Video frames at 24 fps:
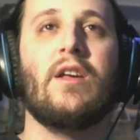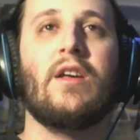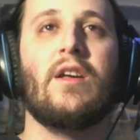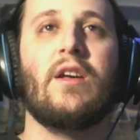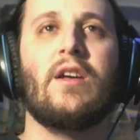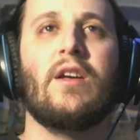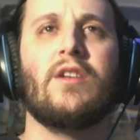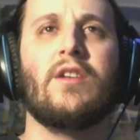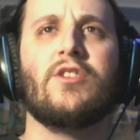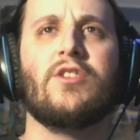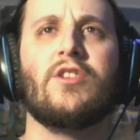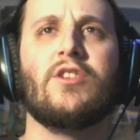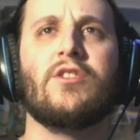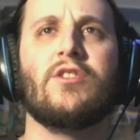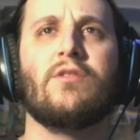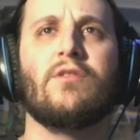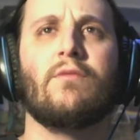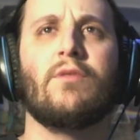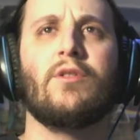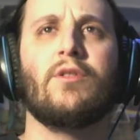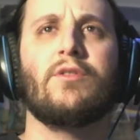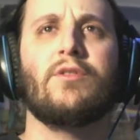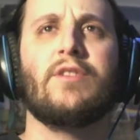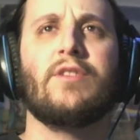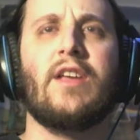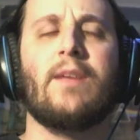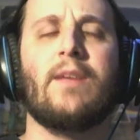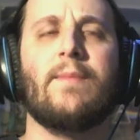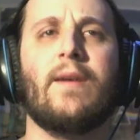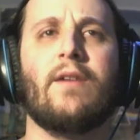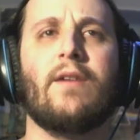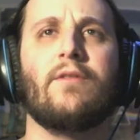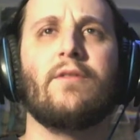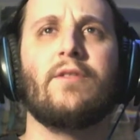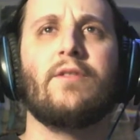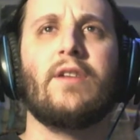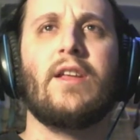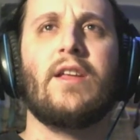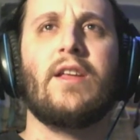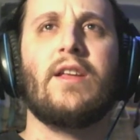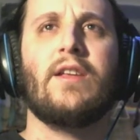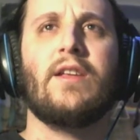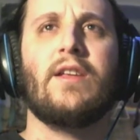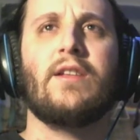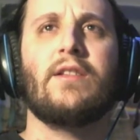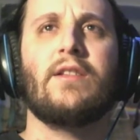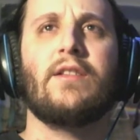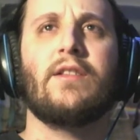Uh, Change the World came out
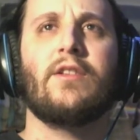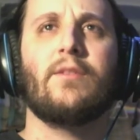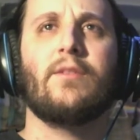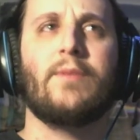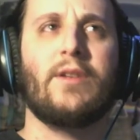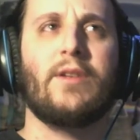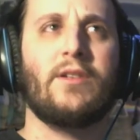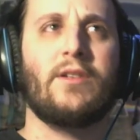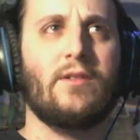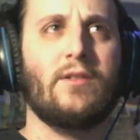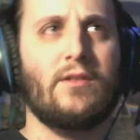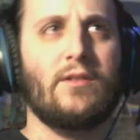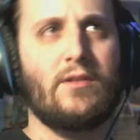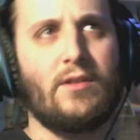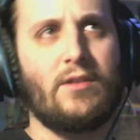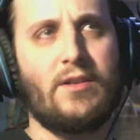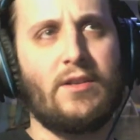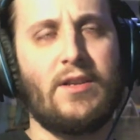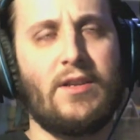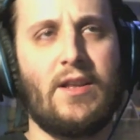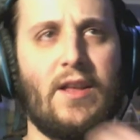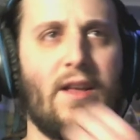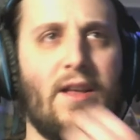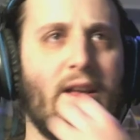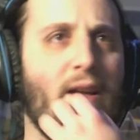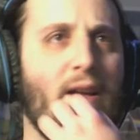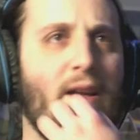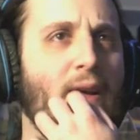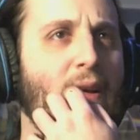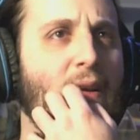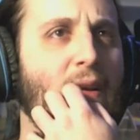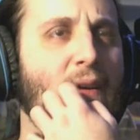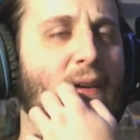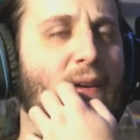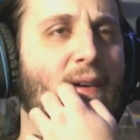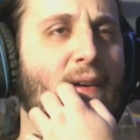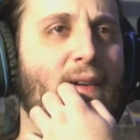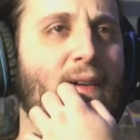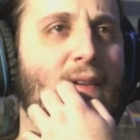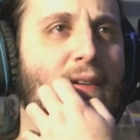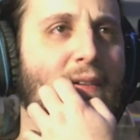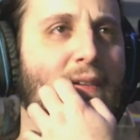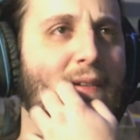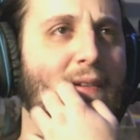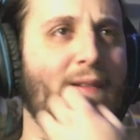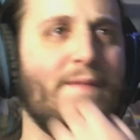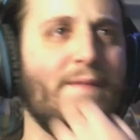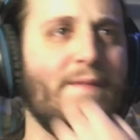a little bit to, uh, uh,
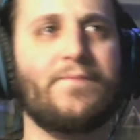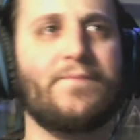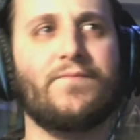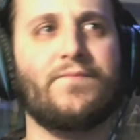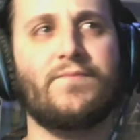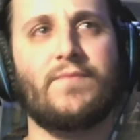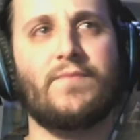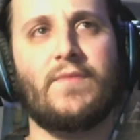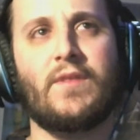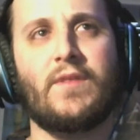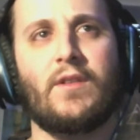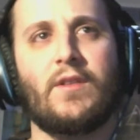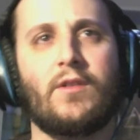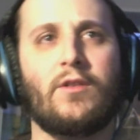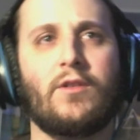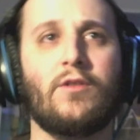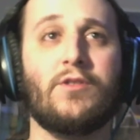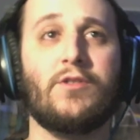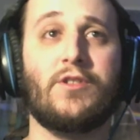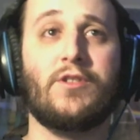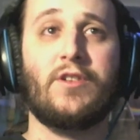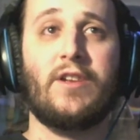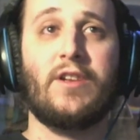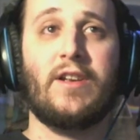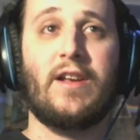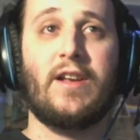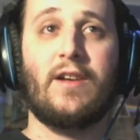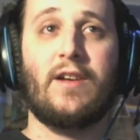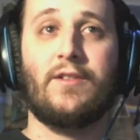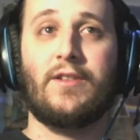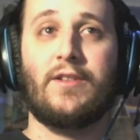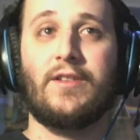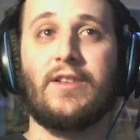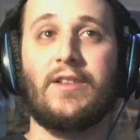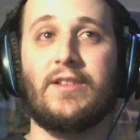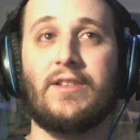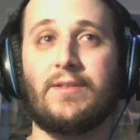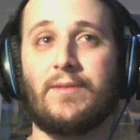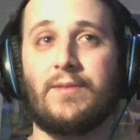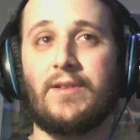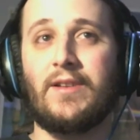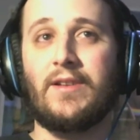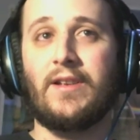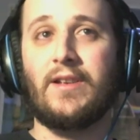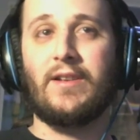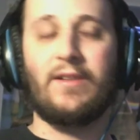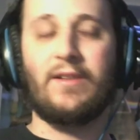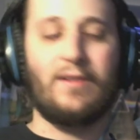closer to now than this
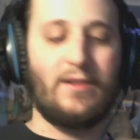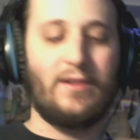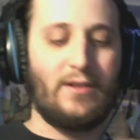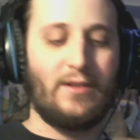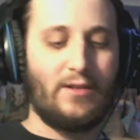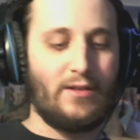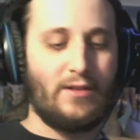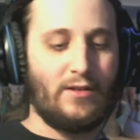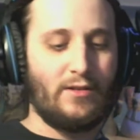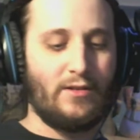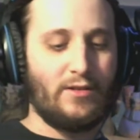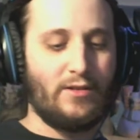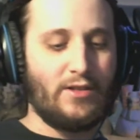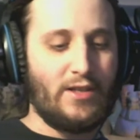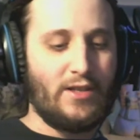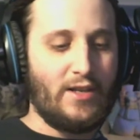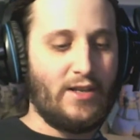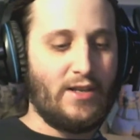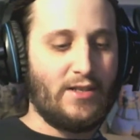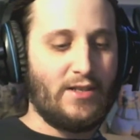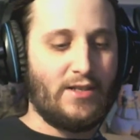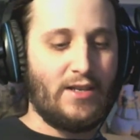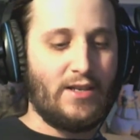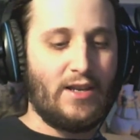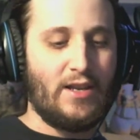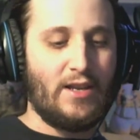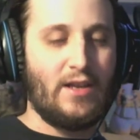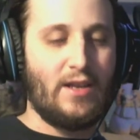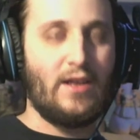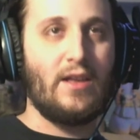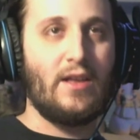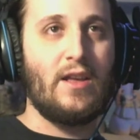one did. It, it, it looks like it's a uh,